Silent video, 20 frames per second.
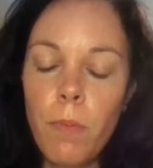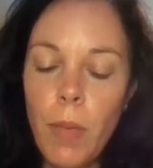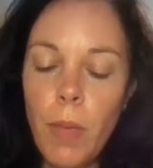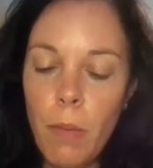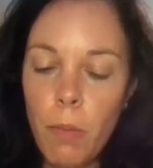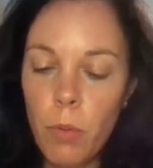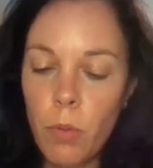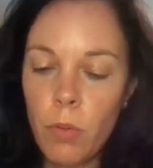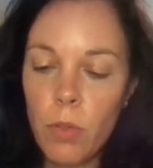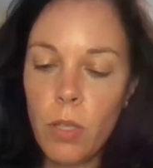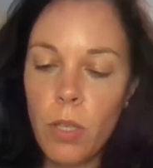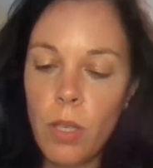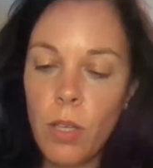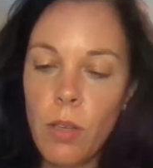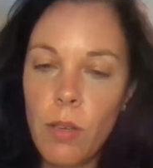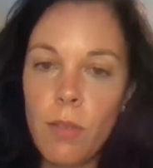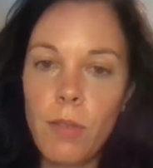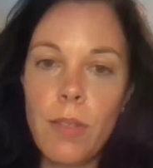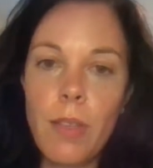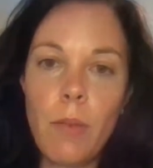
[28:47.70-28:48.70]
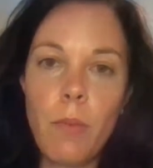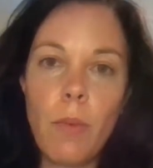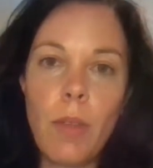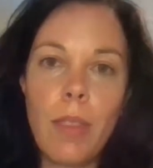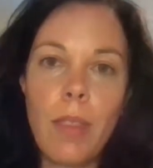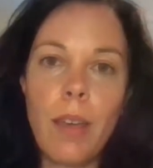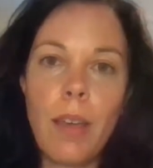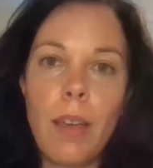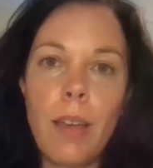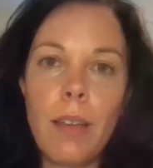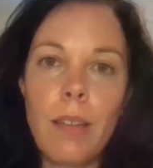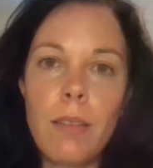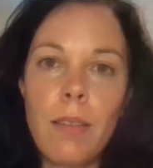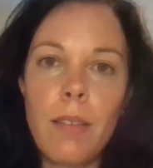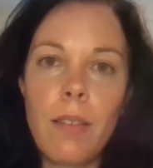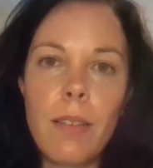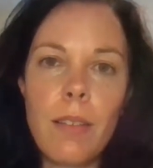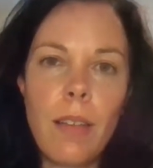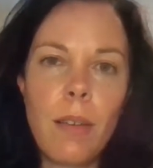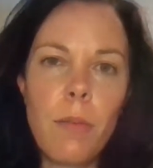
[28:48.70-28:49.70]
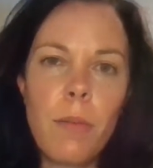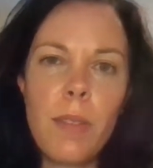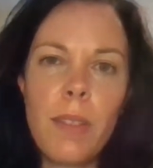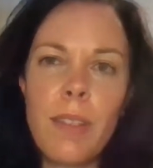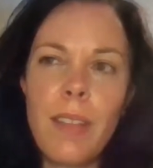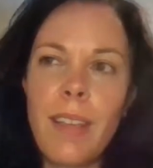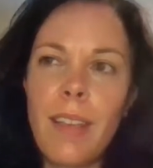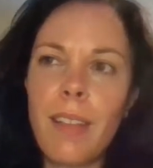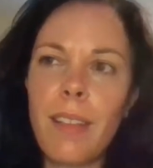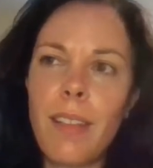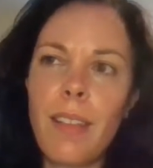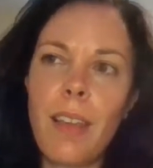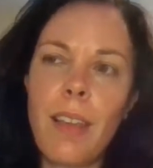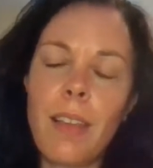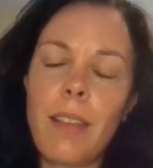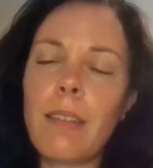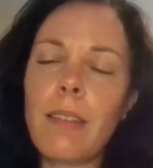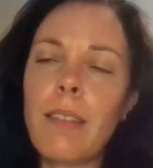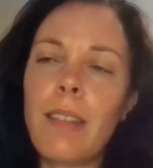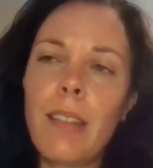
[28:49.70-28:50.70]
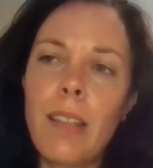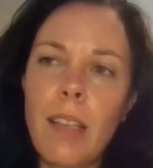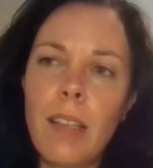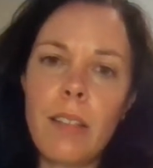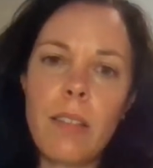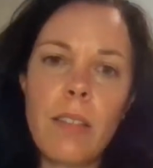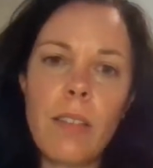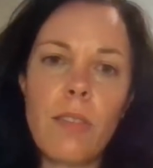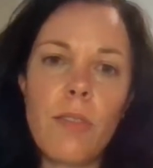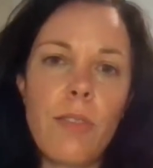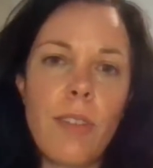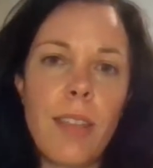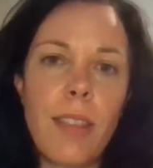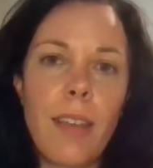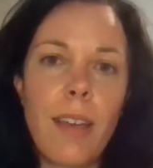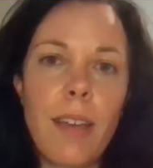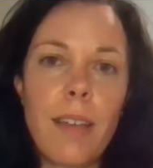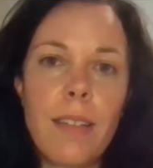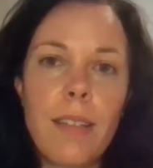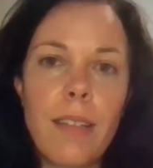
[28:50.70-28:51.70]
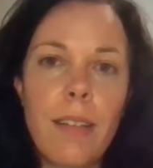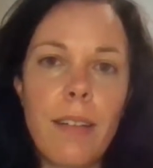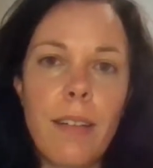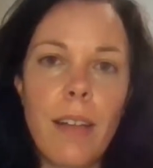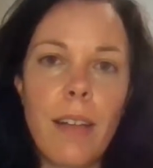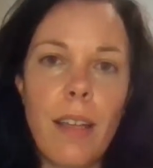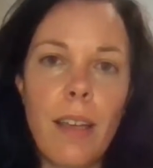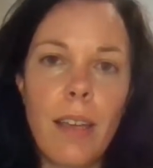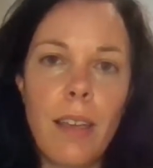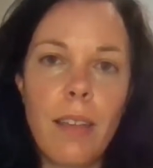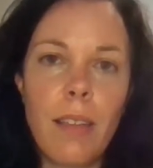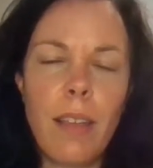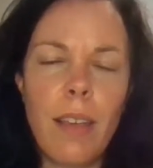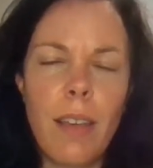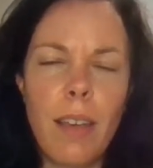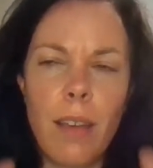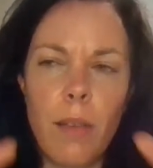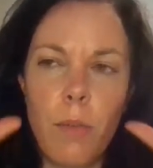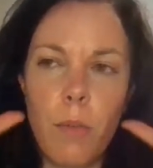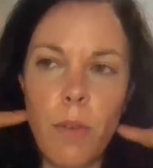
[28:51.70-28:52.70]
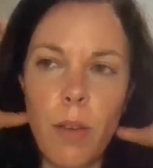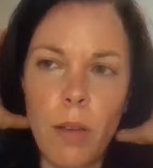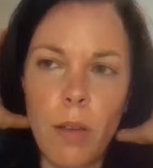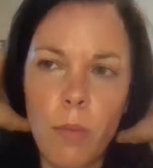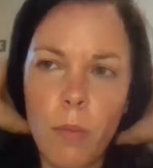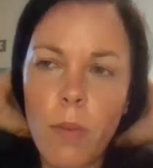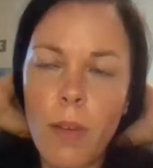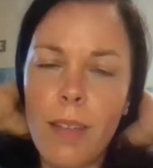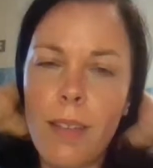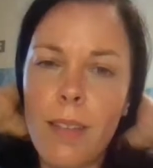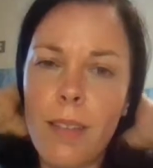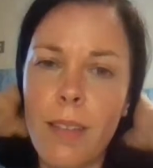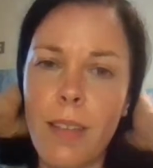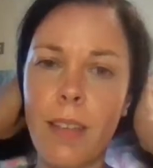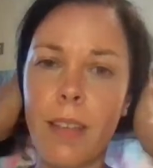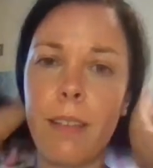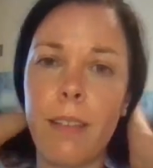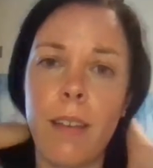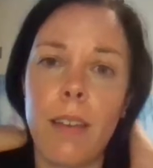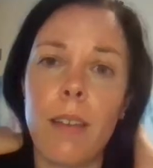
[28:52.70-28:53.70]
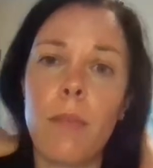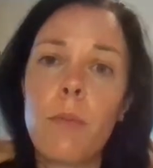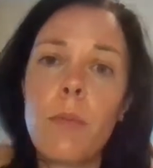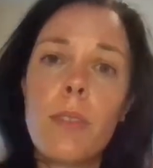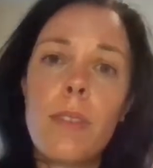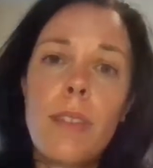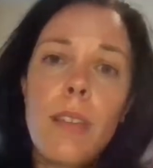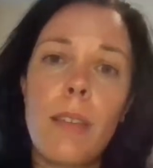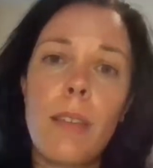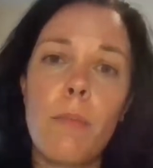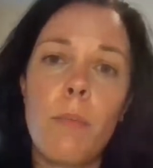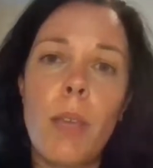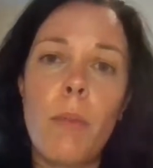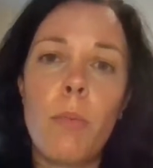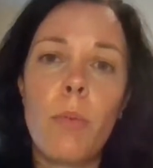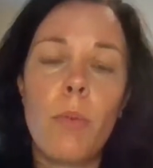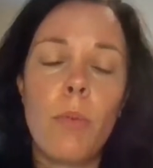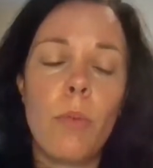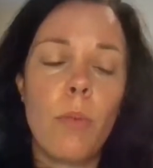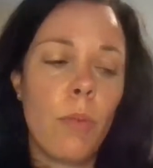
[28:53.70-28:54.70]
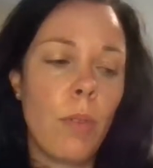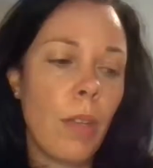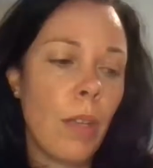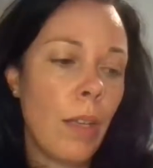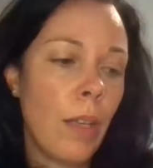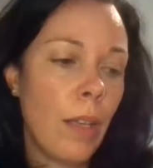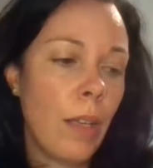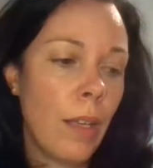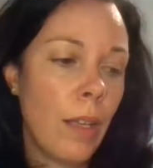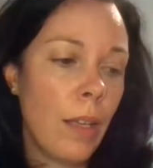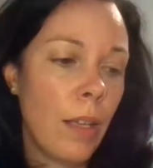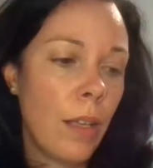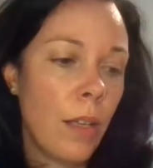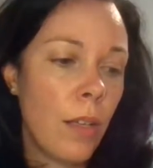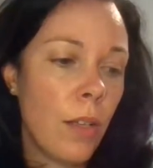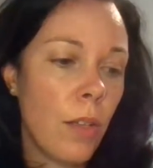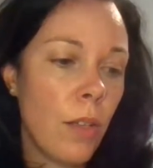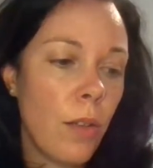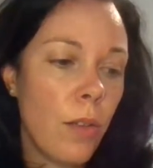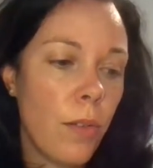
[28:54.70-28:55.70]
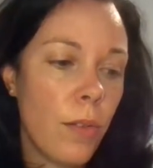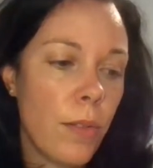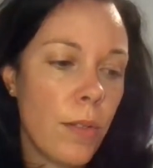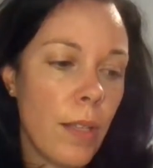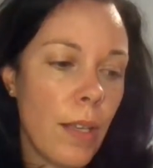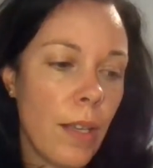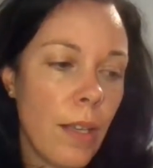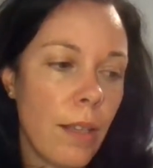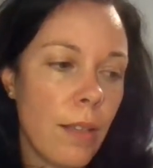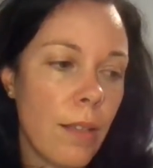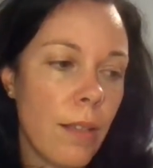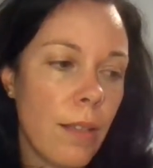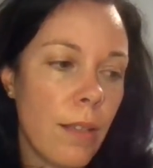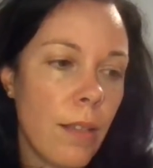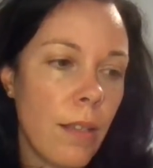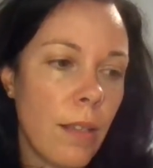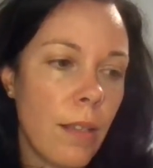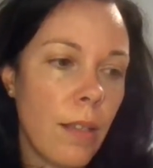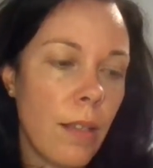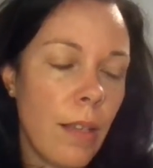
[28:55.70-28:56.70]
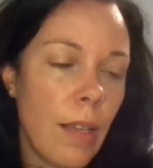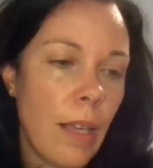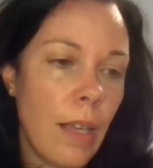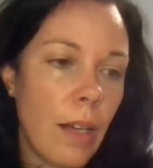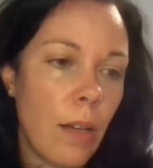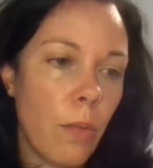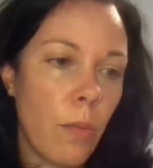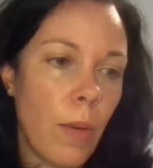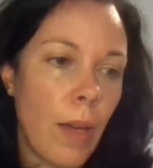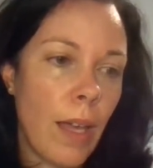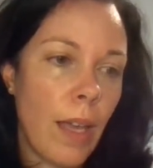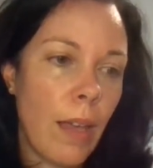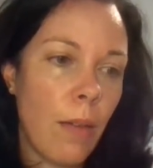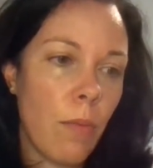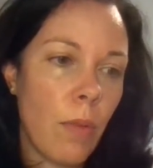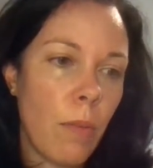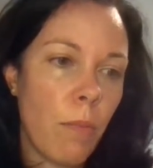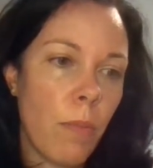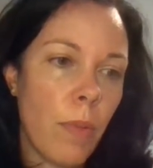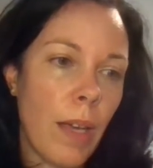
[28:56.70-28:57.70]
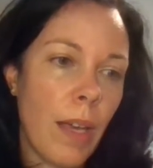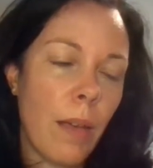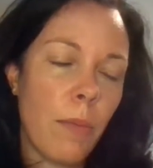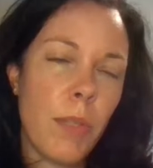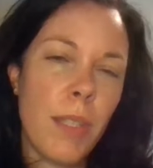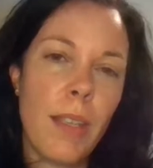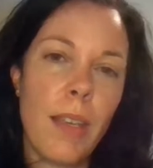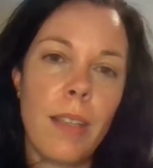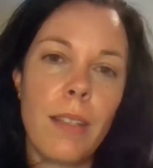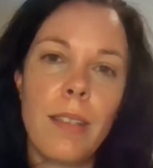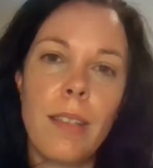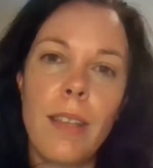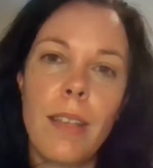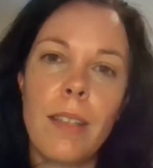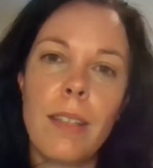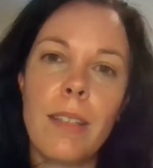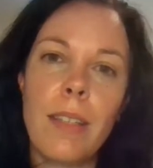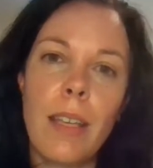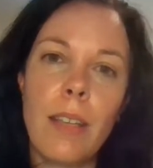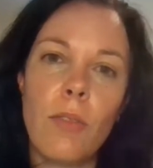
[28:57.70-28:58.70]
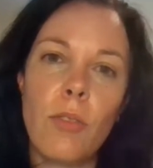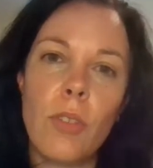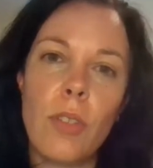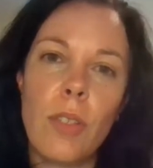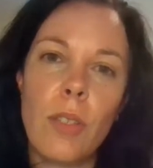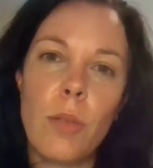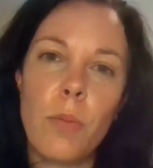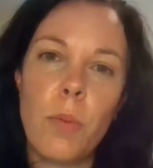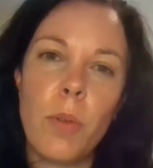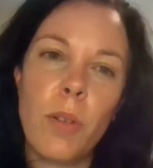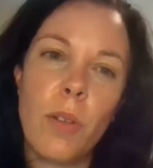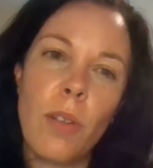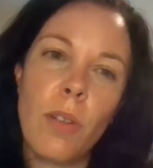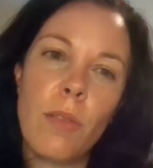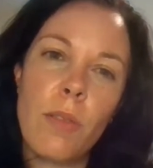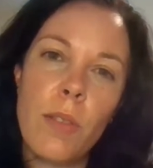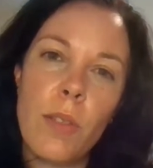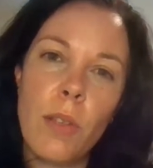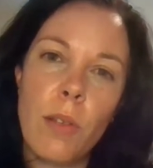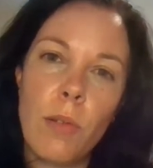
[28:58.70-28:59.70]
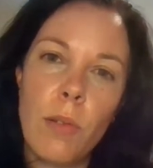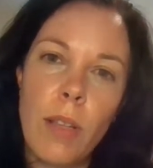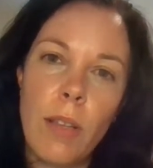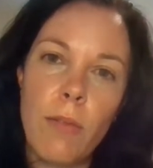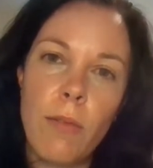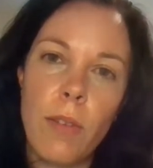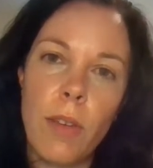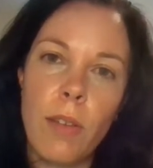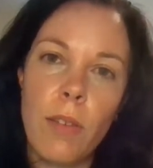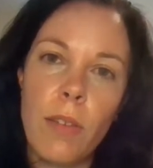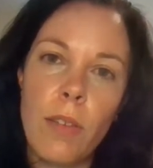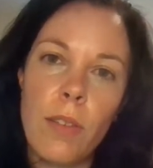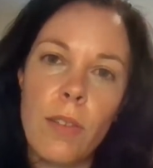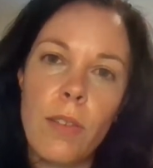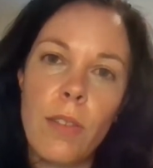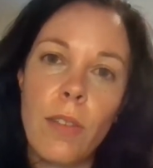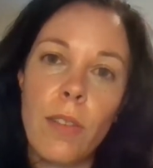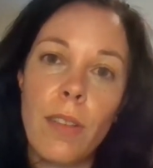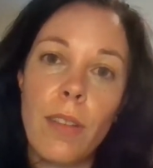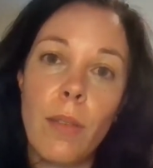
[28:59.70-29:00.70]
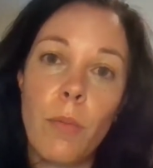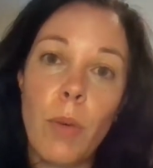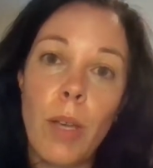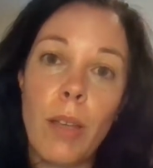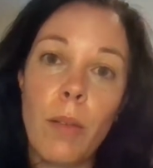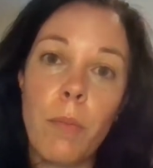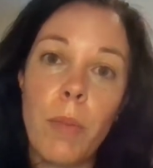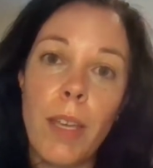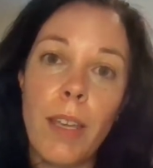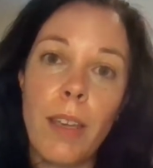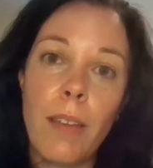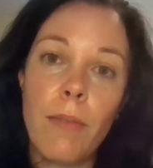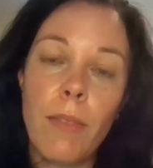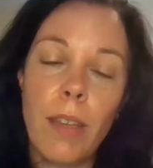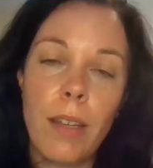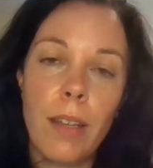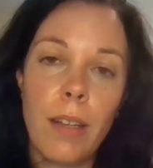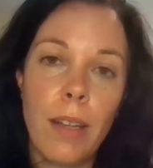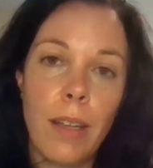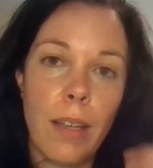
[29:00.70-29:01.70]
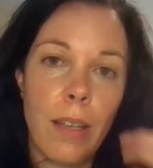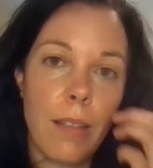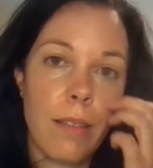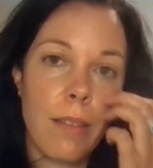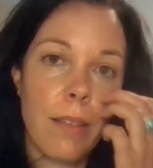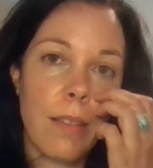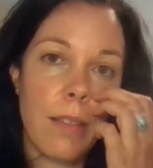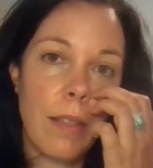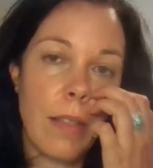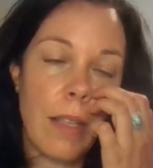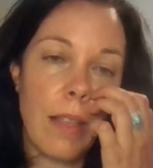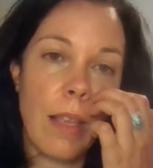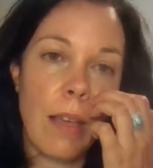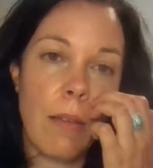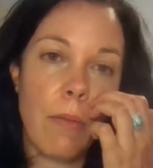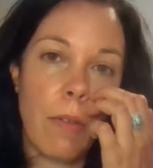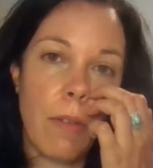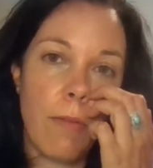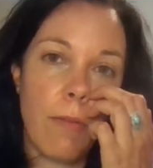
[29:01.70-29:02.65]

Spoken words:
people to use it with heart, because I was seeing things in the industry that I didn't like, that I was seeing people use it in a way with perhaps their intentions were not solely focused on the well-being of the client, that they were